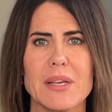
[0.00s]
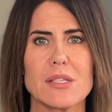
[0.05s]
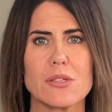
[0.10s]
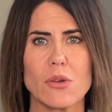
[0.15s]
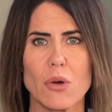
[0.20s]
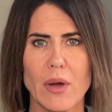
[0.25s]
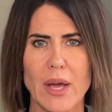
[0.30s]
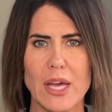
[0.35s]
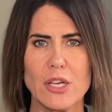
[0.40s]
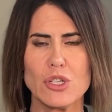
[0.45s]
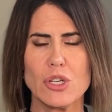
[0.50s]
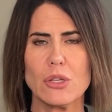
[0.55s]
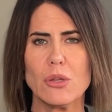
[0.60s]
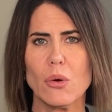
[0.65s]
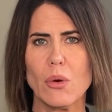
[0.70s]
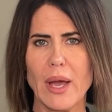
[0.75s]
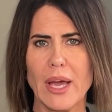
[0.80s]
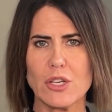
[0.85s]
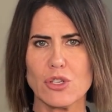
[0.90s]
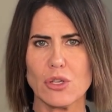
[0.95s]
is location,
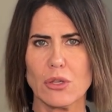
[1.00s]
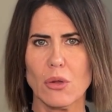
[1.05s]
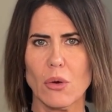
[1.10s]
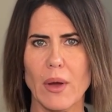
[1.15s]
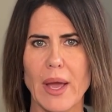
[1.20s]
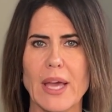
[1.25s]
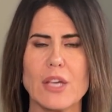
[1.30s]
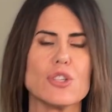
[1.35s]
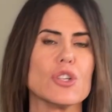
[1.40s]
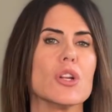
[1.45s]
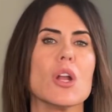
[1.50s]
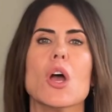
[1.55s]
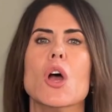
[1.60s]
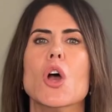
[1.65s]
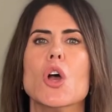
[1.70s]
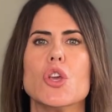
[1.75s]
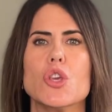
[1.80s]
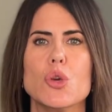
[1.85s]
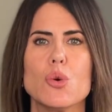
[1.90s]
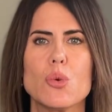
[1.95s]
location, location.
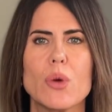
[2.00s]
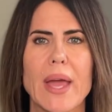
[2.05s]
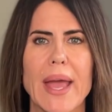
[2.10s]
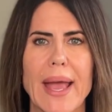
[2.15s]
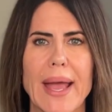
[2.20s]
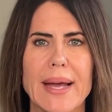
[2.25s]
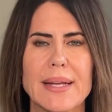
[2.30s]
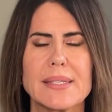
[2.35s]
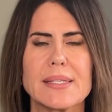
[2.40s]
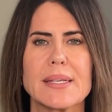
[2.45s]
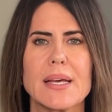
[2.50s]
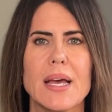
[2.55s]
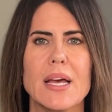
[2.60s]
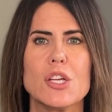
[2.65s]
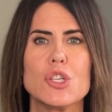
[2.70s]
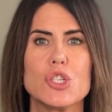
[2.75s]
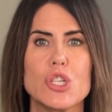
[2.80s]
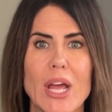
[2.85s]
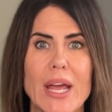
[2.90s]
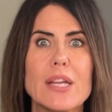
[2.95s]
You can't
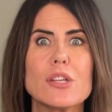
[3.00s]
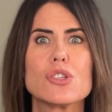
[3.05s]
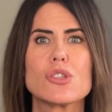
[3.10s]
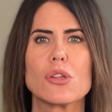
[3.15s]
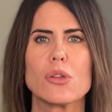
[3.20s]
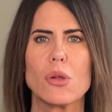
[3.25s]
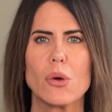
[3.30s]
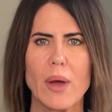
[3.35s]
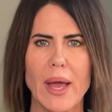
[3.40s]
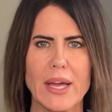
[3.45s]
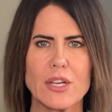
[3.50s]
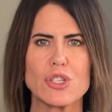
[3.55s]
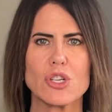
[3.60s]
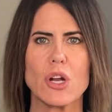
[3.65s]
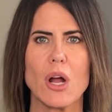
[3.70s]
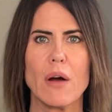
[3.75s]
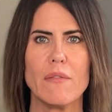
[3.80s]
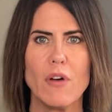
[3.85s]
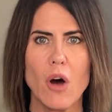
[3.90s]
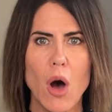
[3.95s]
change the
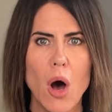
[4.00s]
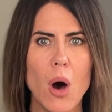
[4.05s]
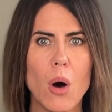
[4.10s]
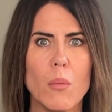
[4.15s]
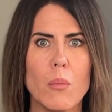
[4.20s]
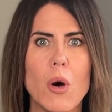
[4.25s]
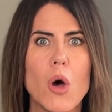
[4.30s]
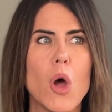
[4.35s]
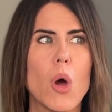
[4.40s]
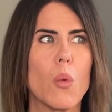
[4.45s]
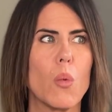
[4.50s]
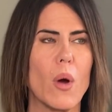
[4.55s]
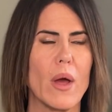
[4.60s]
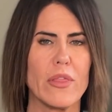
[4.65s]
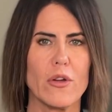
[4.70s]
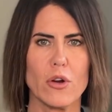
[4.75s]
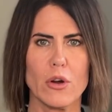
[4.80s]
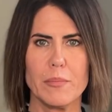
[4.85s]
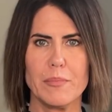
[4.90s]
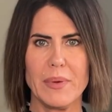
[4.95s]
location of a home,
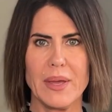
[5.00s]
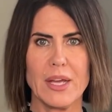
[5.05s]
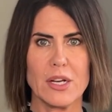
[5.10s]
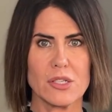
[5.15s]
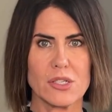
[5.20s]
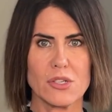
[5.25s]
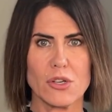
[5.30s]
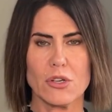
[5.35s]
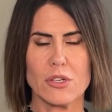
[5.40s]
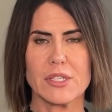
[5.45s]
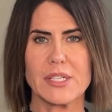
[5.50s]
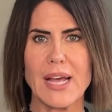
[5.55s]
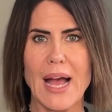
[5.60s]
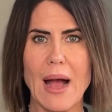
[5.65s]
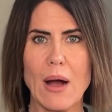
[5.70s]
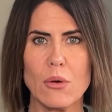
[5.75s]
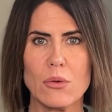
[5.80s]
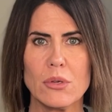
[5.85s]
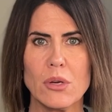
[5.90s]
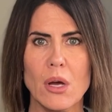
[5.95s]
whether it be in a certain
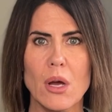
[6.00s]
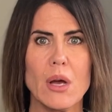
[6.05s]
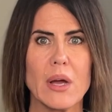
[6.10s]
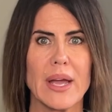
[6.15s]
town,